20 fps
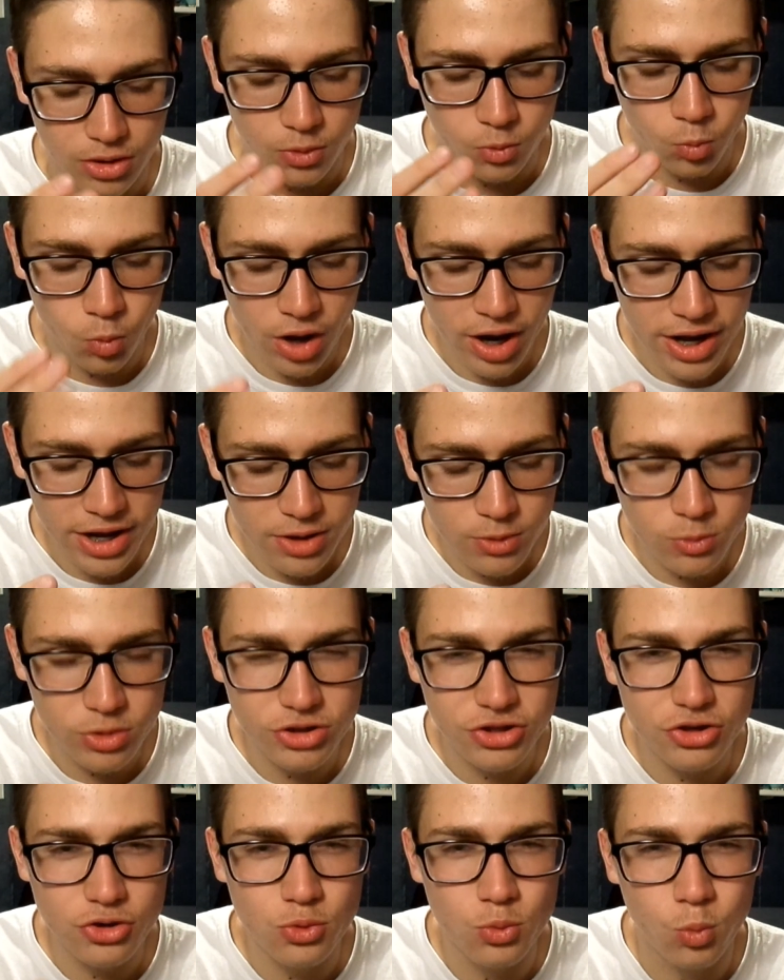Why
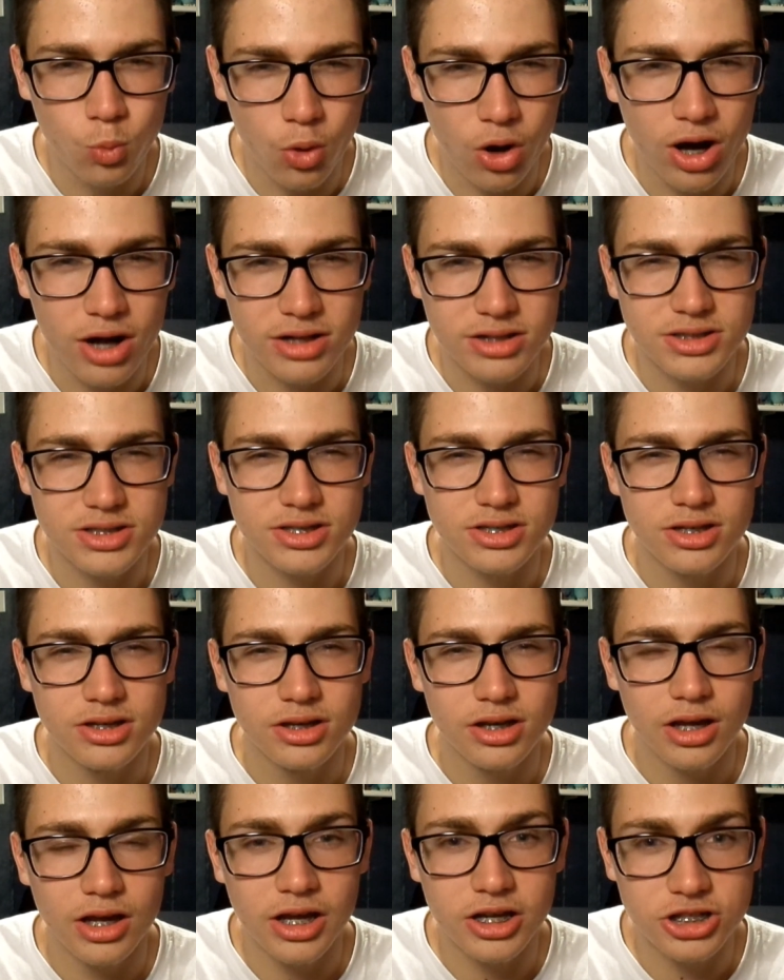would you want
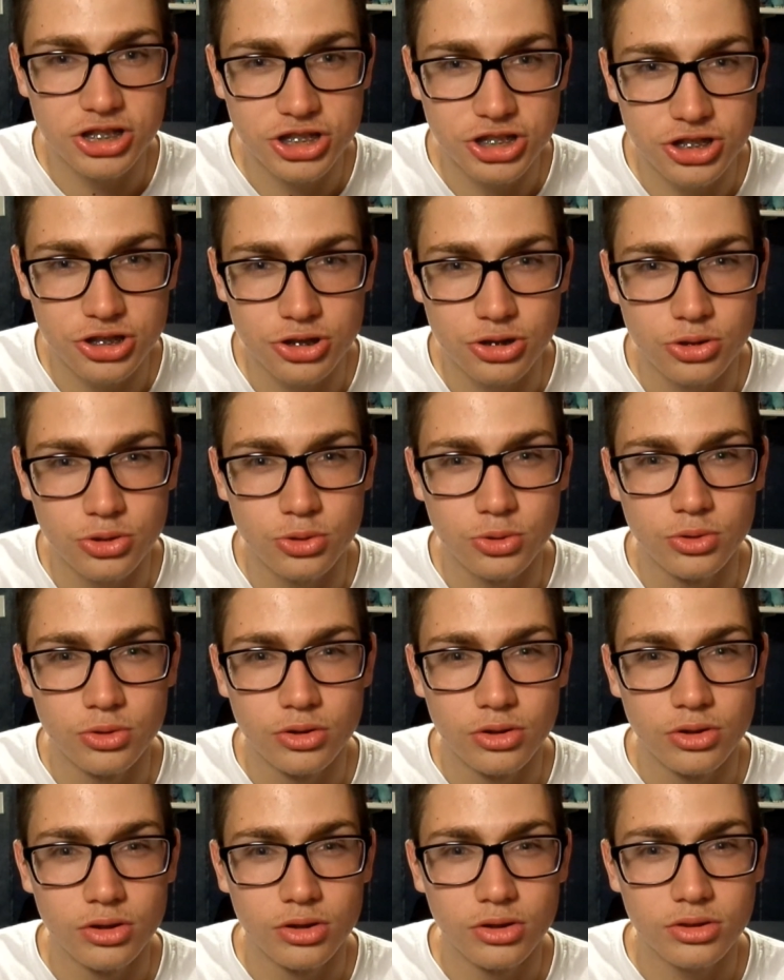a shoe
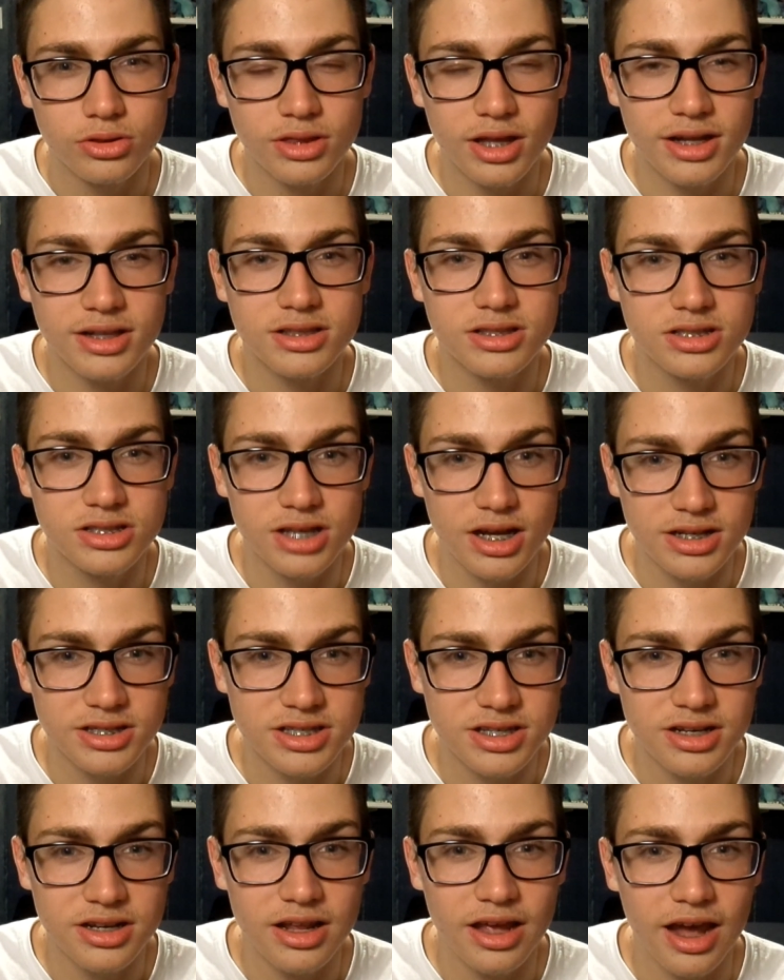that
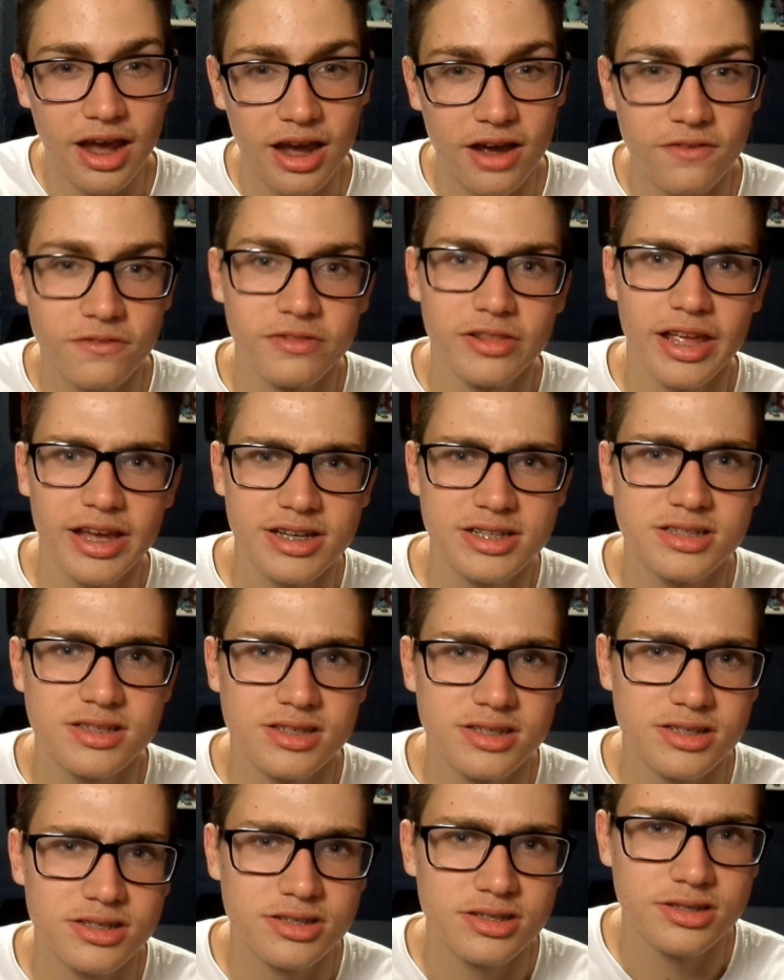doesn't have
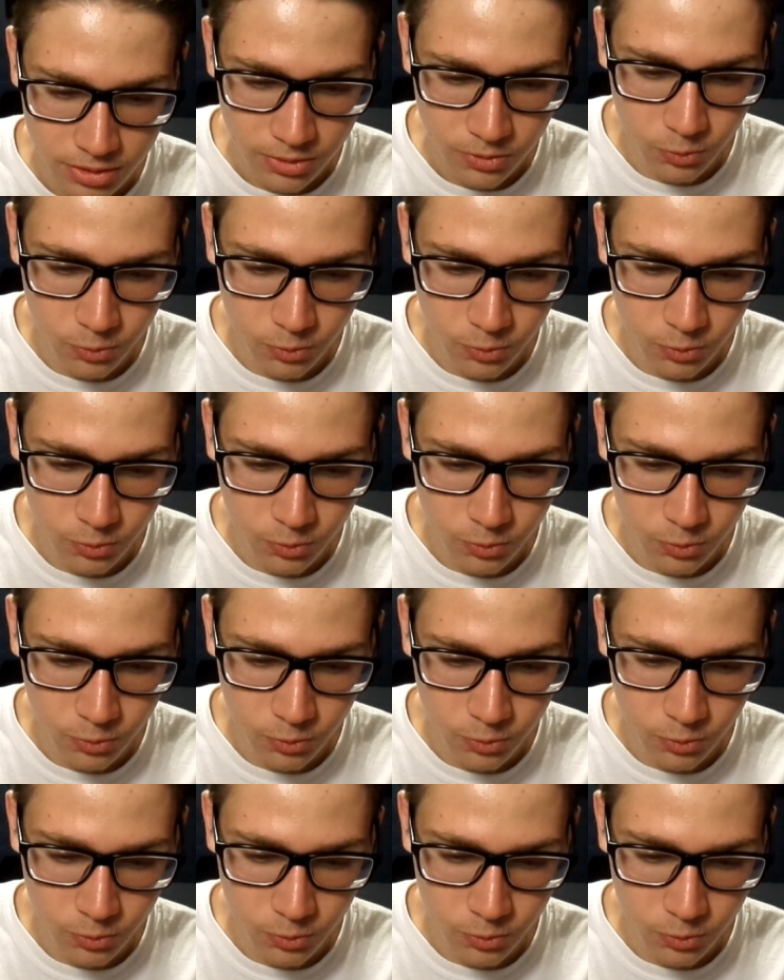laces?